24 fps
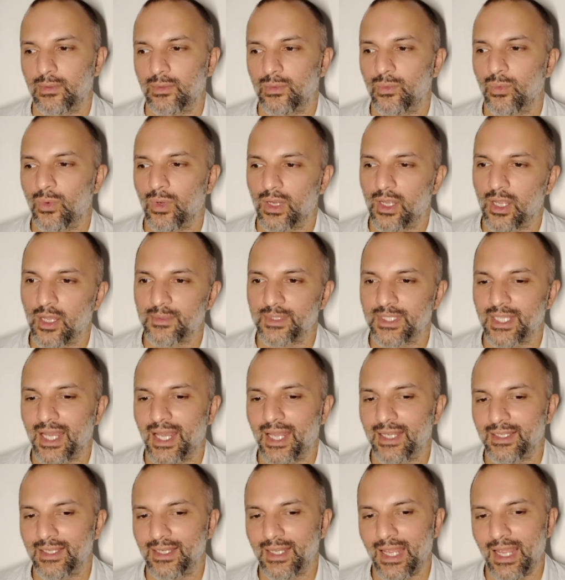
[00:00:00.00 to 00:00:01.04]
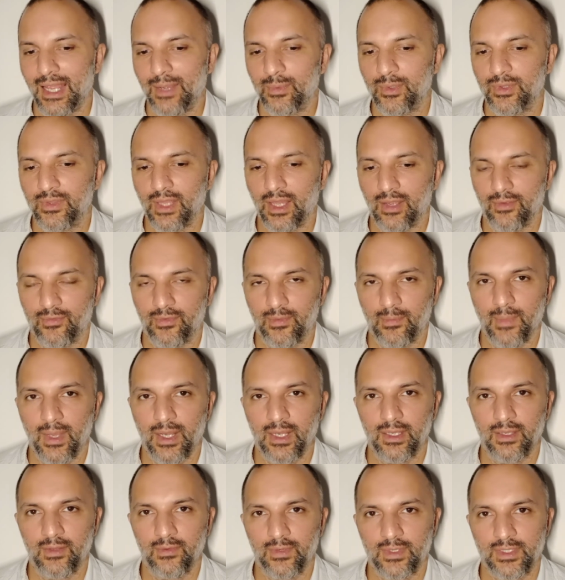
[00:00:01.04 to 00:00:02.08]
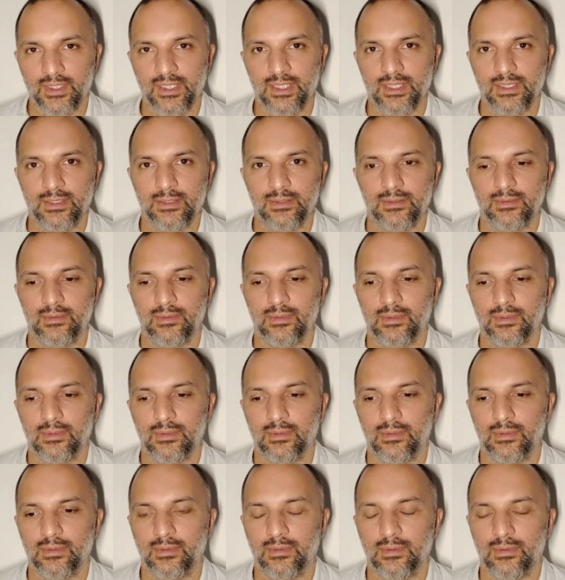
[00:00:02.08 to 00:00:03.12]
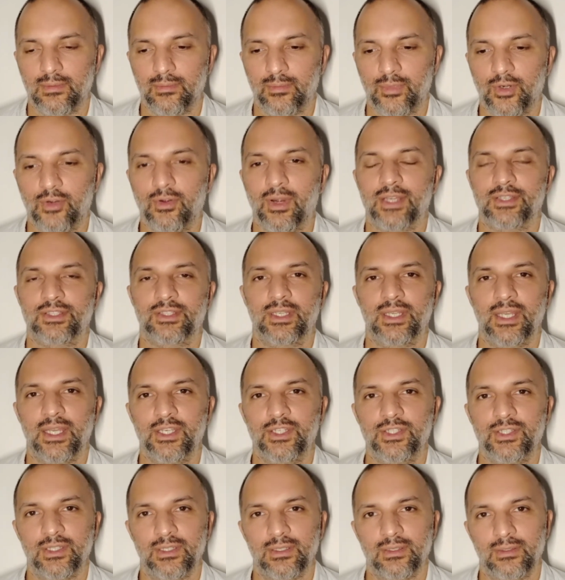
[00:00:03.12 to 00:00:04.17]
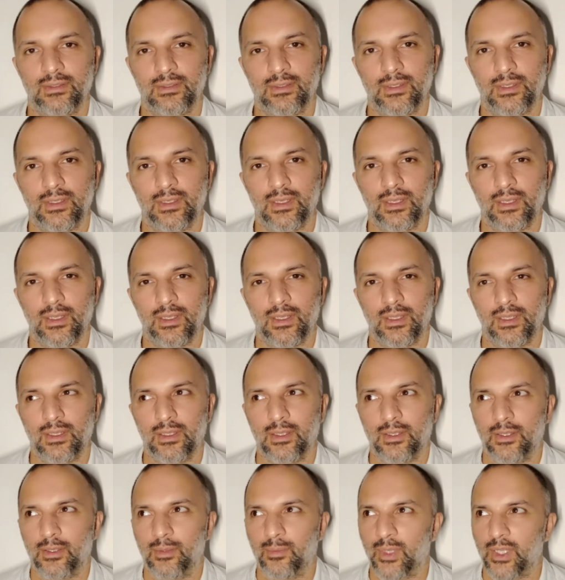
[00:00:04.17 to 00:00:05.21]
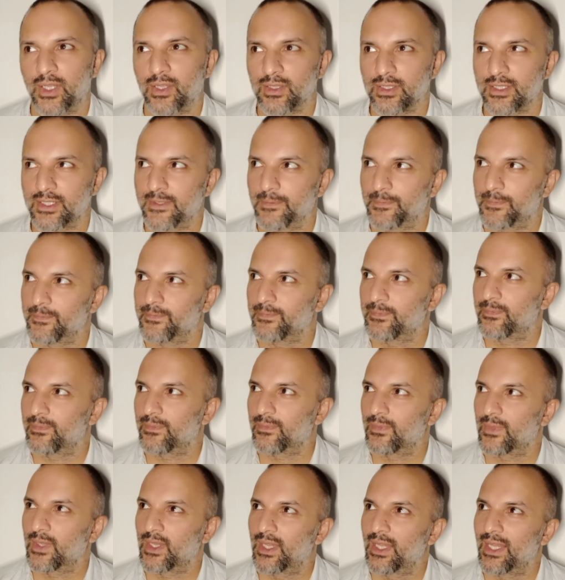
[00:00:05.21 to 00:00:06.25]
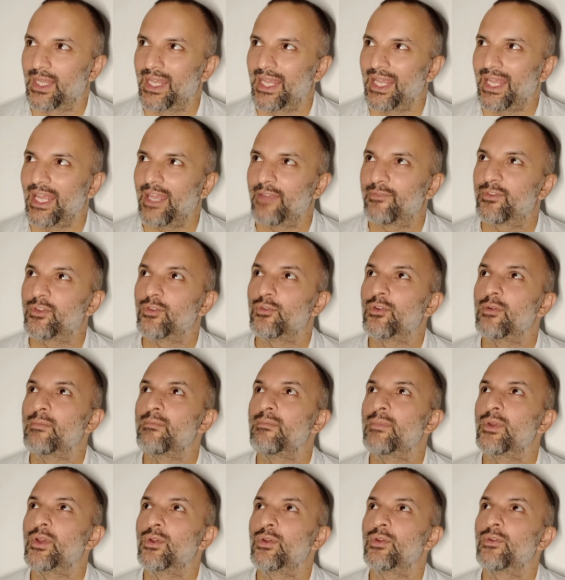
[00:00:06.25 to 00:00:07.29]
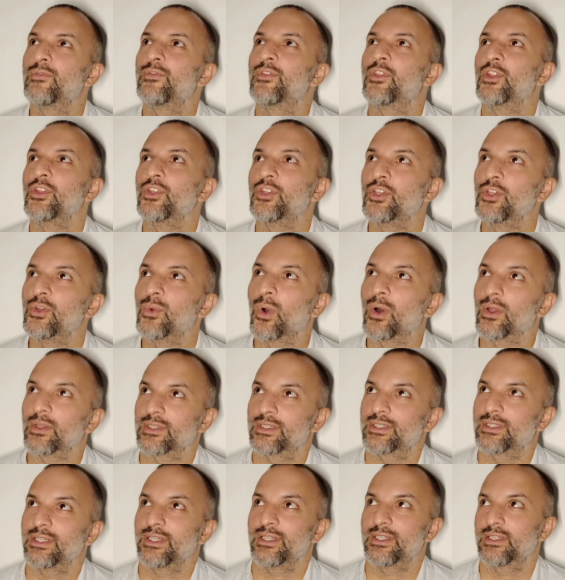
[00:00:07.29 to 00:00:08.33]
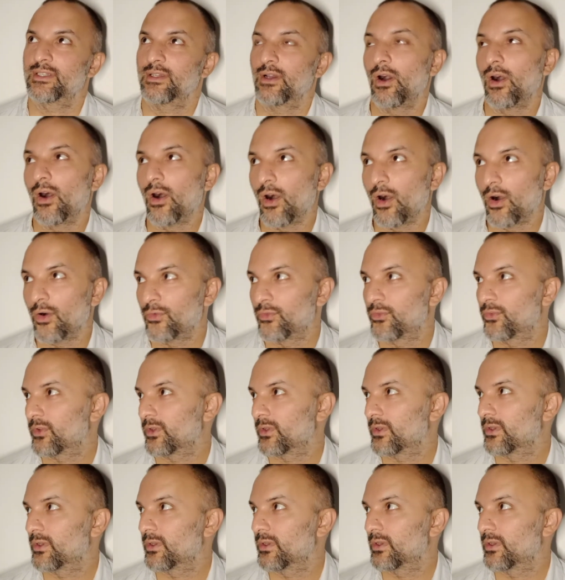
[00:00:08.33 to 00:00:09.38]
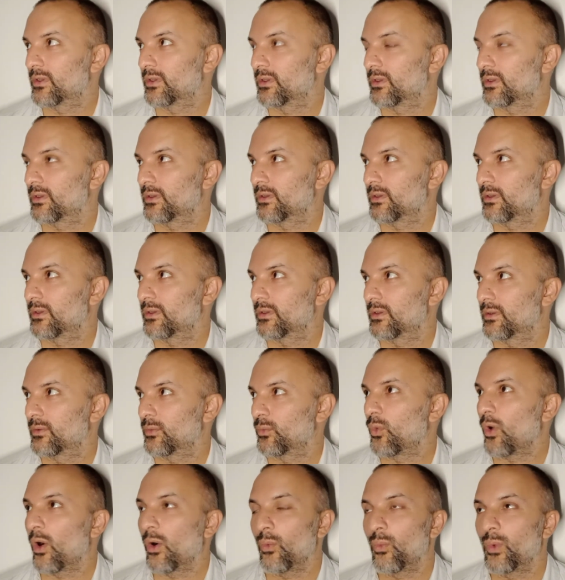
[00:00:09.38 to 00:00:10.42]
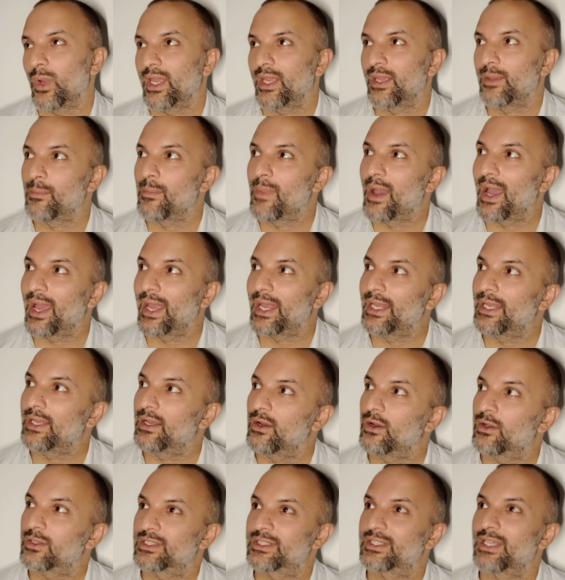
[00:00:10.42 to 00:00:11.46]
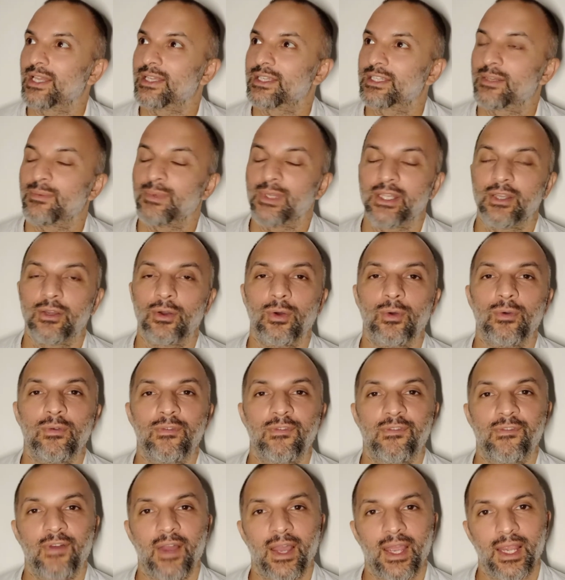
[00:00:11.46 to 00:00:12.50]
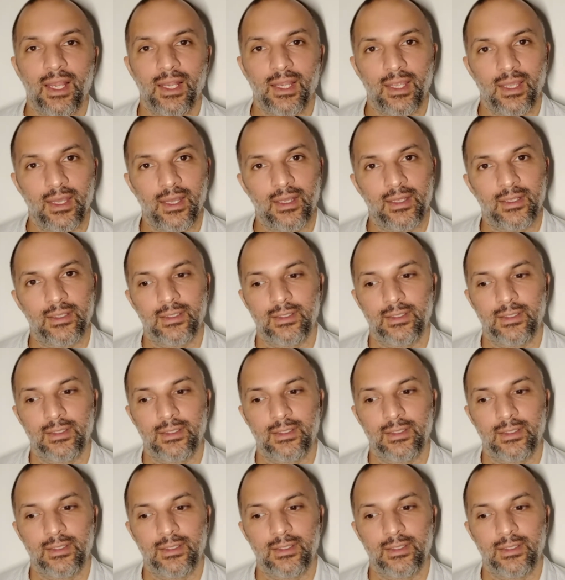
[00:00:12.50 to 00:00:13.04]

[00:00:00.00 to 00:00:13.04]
what comes hand in hand with that for many of us is procrastination. Because if you remove the nuances of what we may ostensibly call failure,